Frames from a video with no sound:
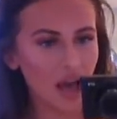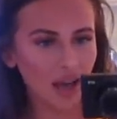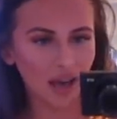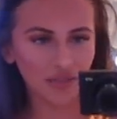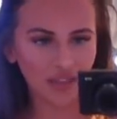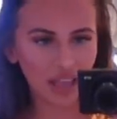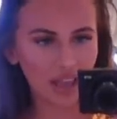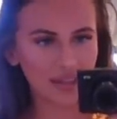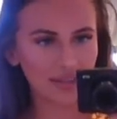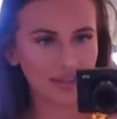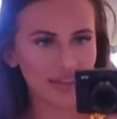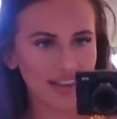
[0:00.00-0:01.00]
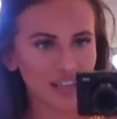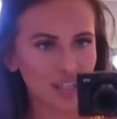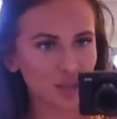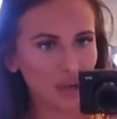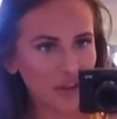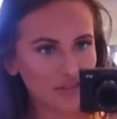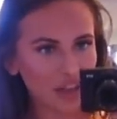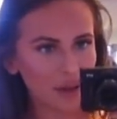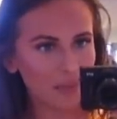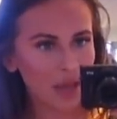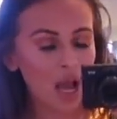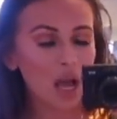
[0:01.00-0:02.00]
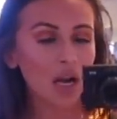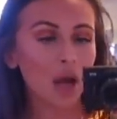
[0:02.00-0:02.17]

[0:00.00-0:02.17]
I love these. Do you love them?